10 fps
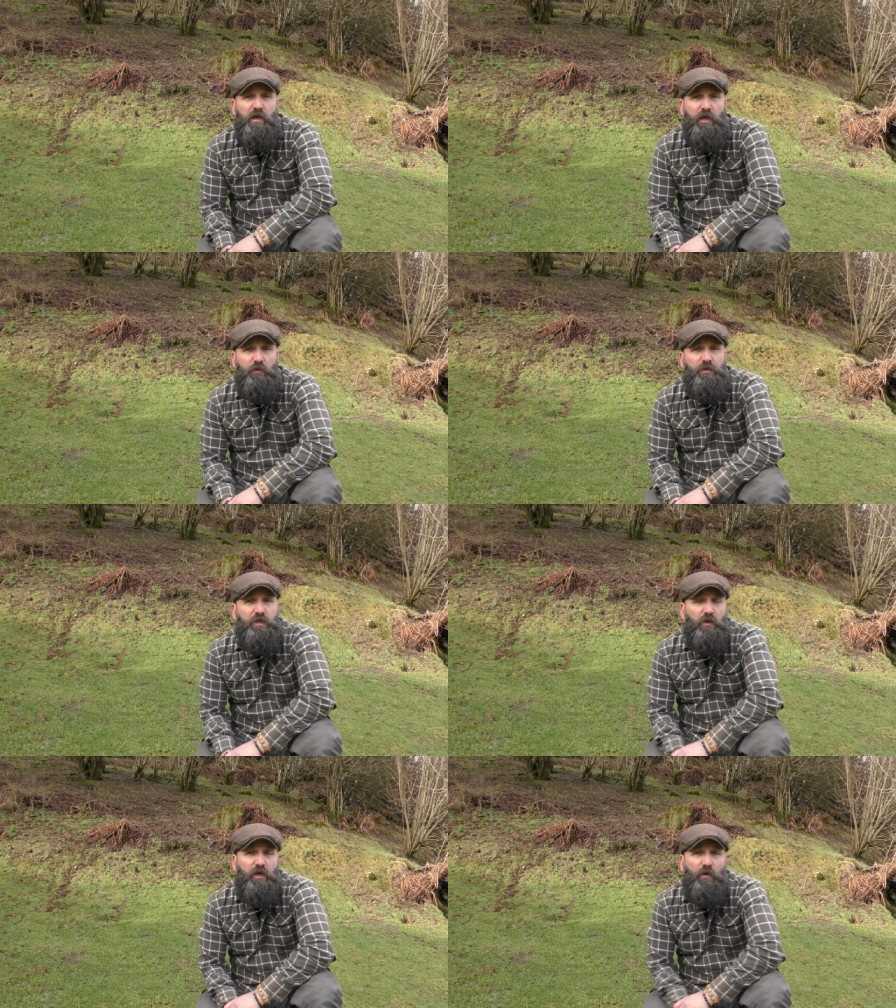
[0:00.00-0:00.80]
He was
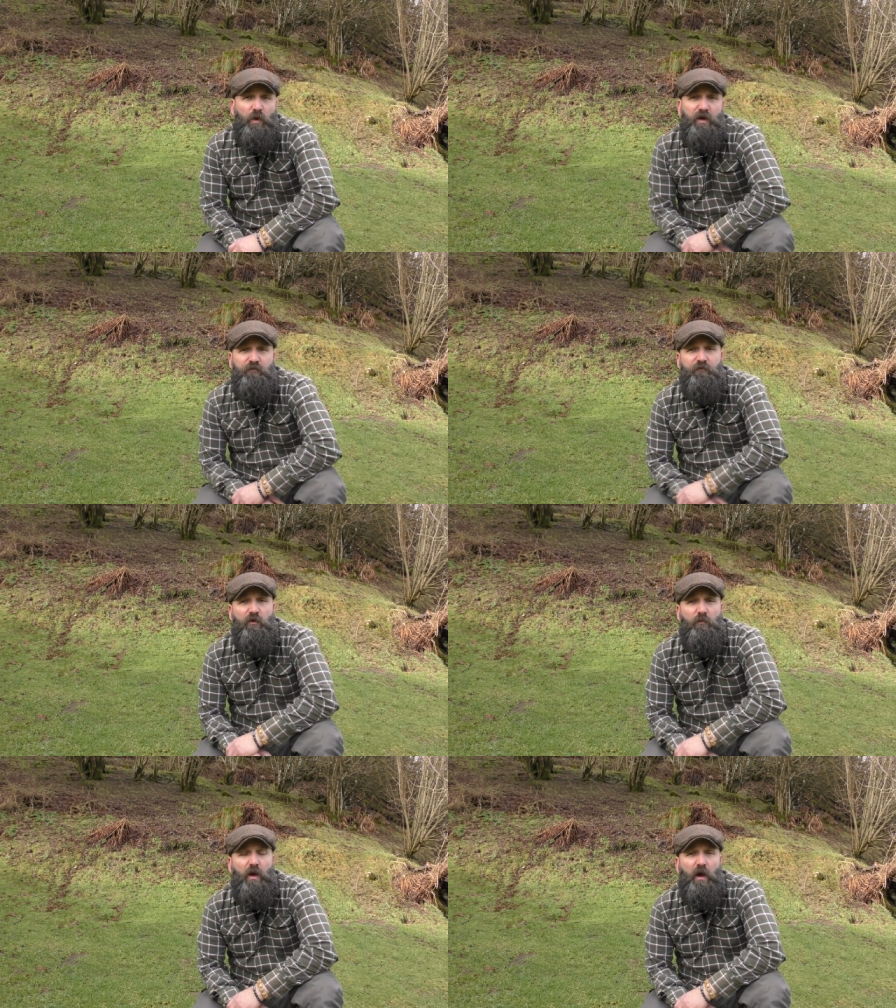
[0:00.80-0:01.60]
a lucky winner
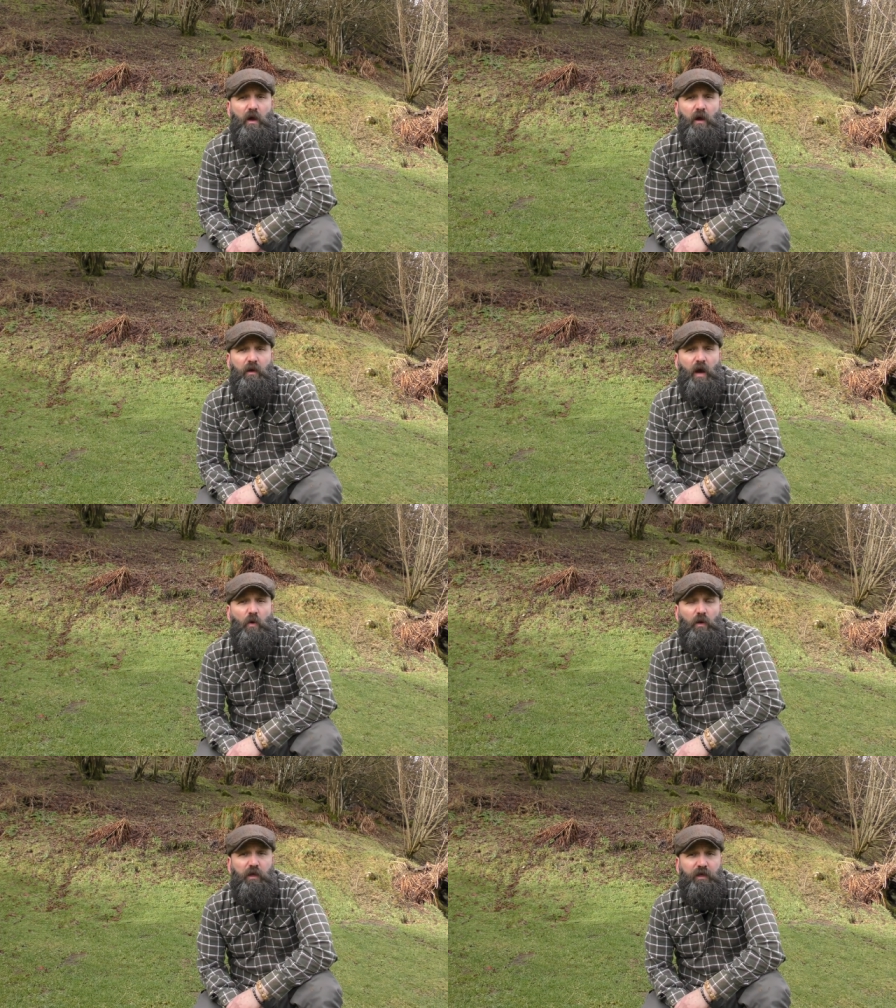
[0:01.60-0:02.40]
from uh, our
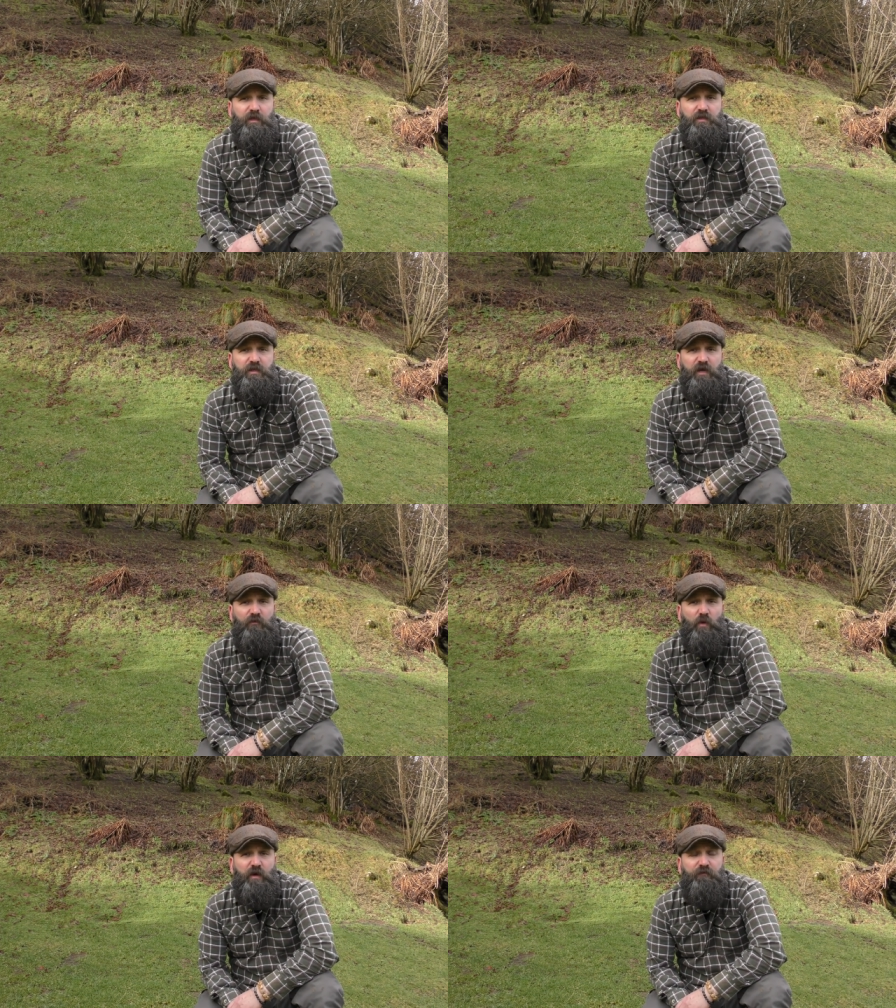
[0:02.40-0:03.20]
latest
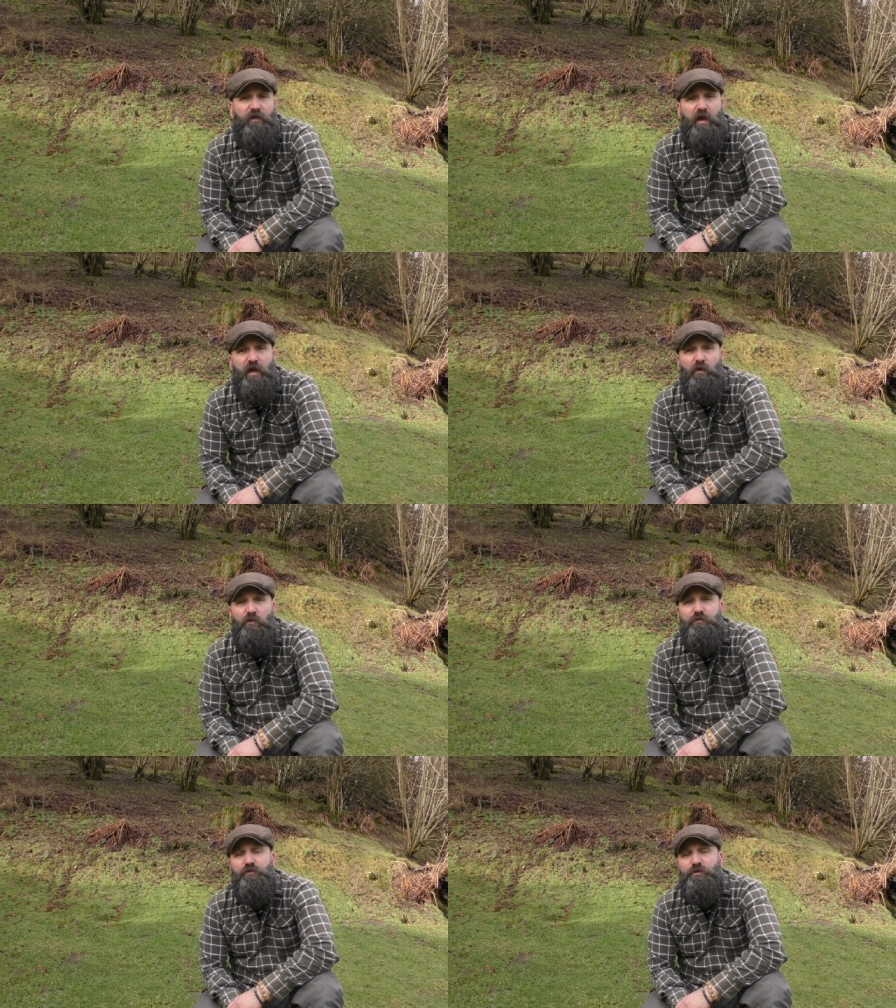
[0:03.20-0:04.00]
giveaway for
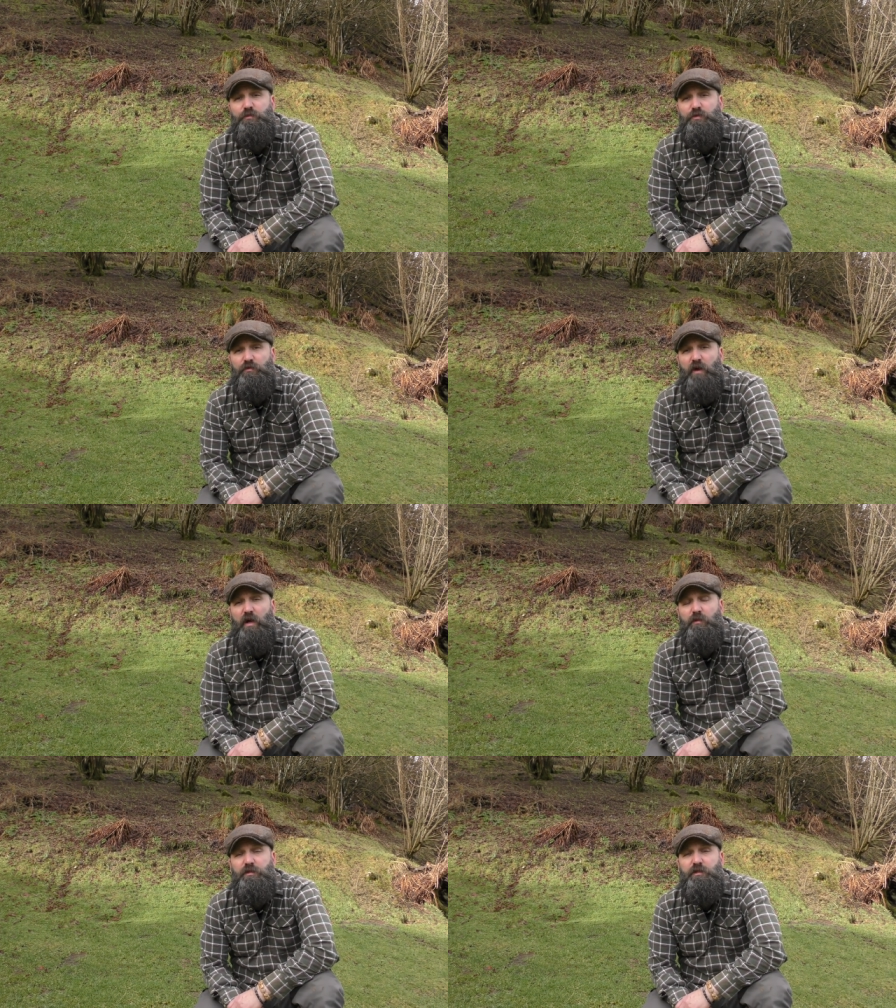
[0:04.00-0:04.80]
800
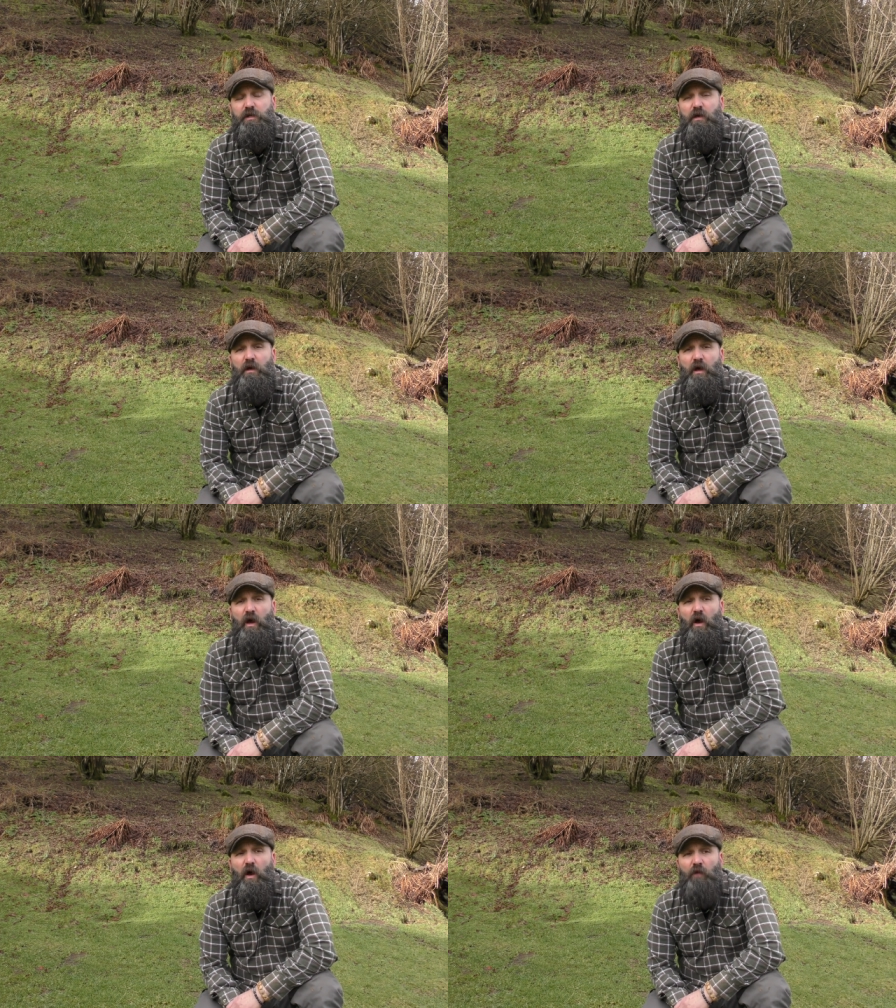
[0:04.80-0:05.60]
subscribers
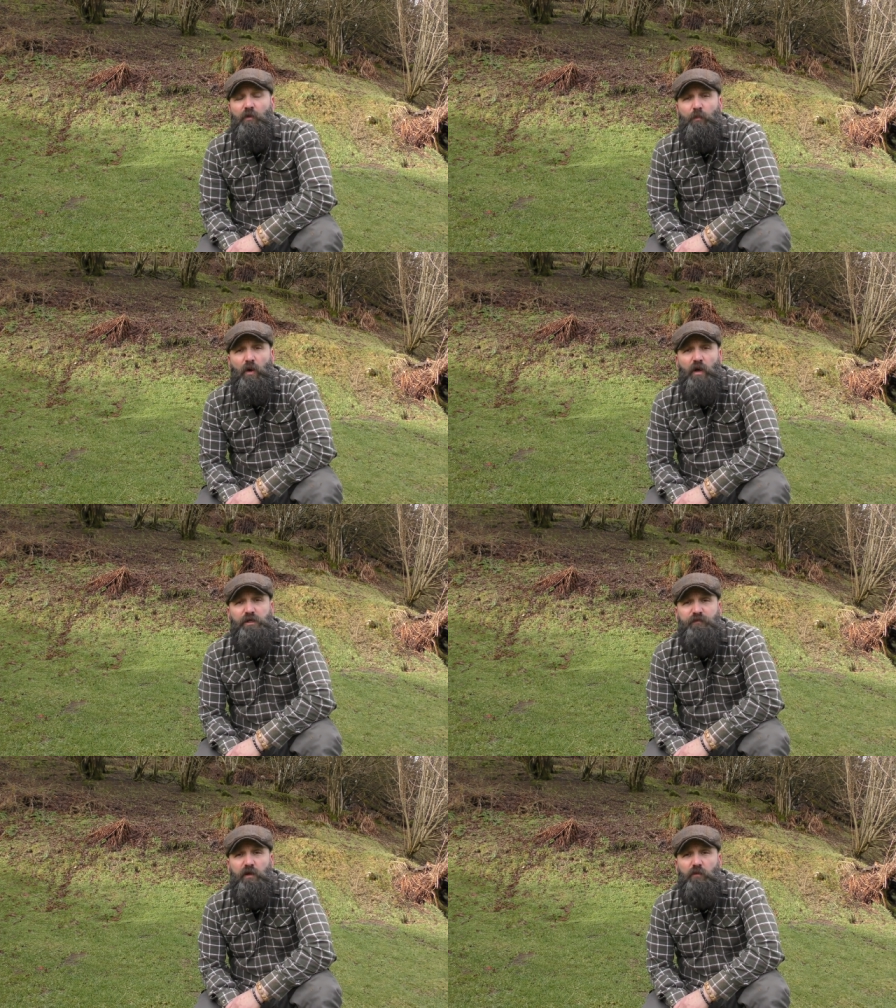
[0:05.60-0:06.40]
and the
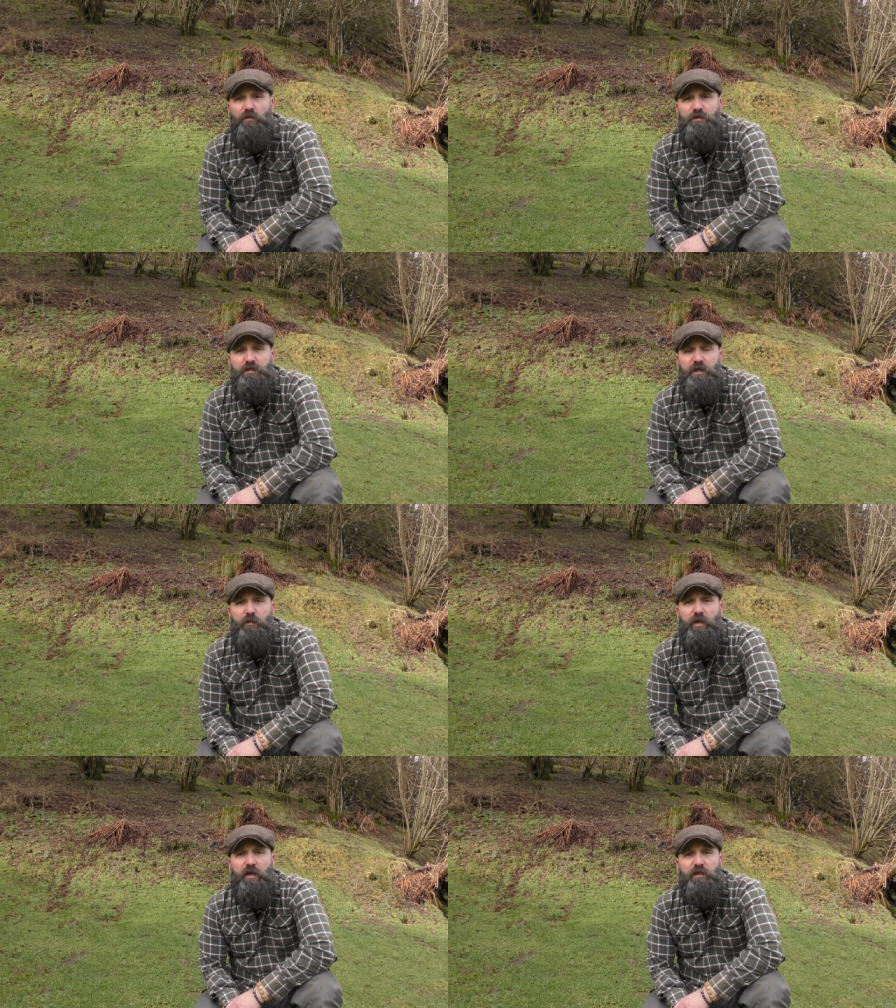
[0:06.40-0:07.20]
prize for that was a
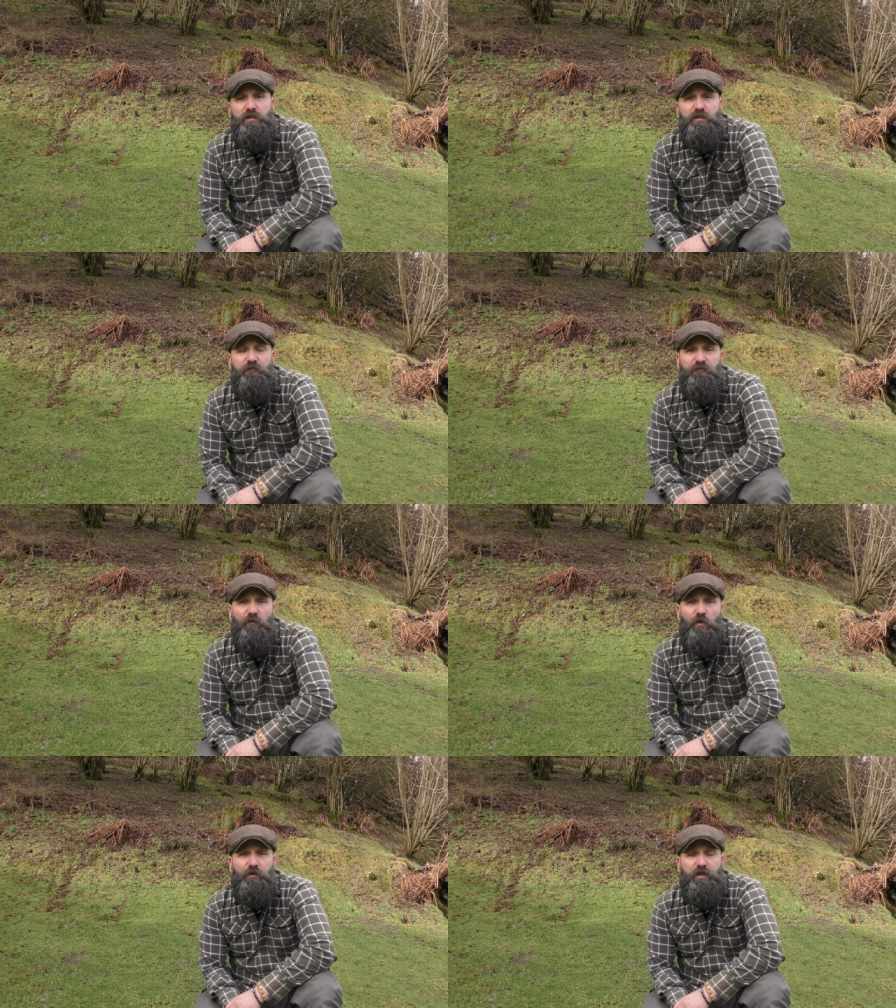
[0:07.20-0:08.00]
TBS
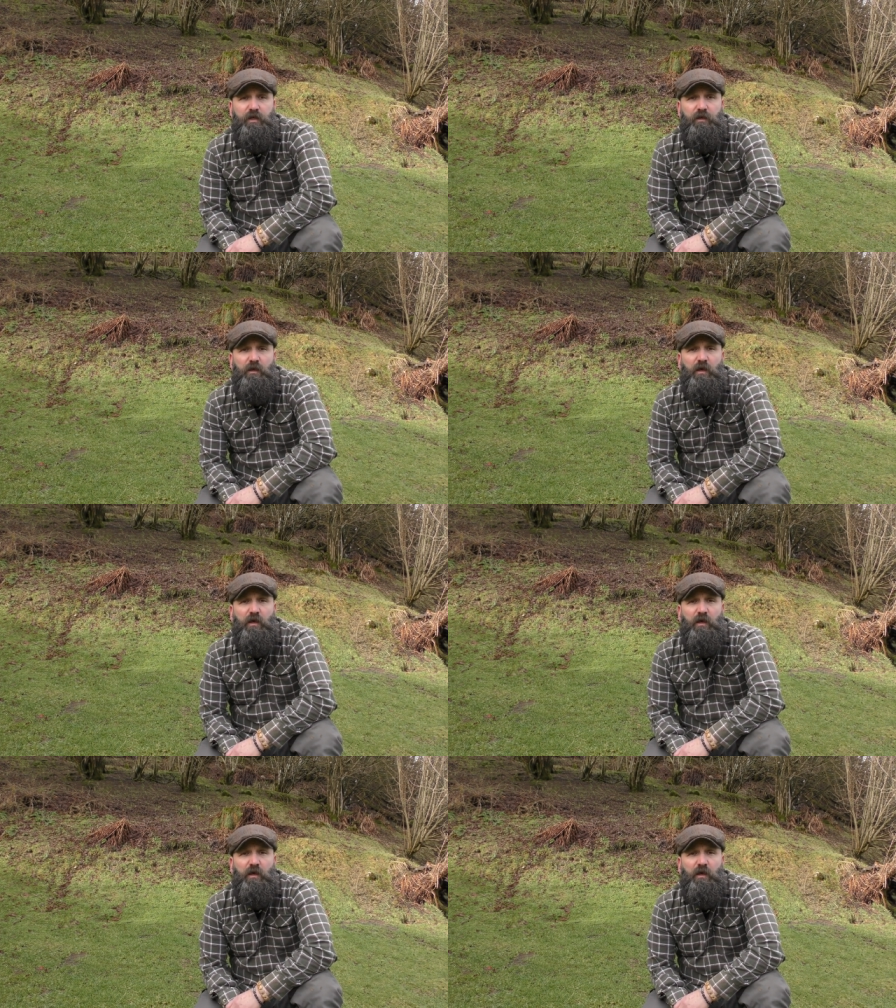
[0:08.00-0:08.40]
folding